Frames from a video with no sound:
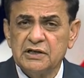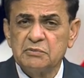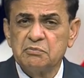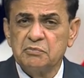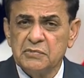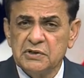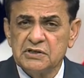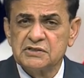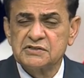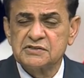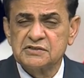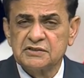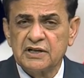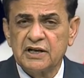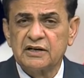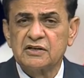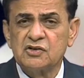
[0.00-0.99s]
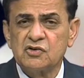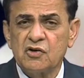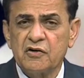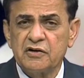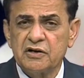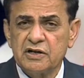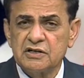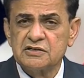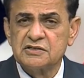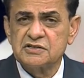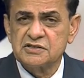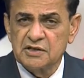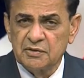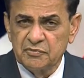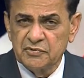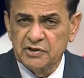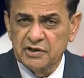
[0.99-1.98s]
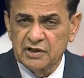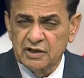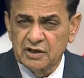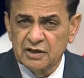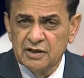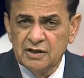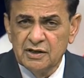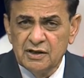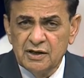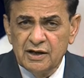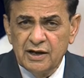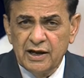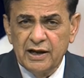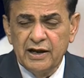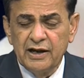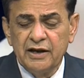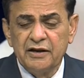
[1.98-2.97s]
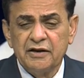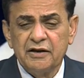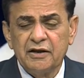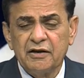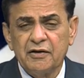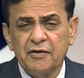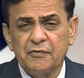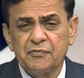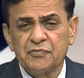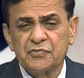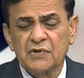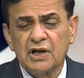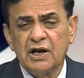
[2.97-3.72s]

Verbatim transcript: it means that you have done something. And um,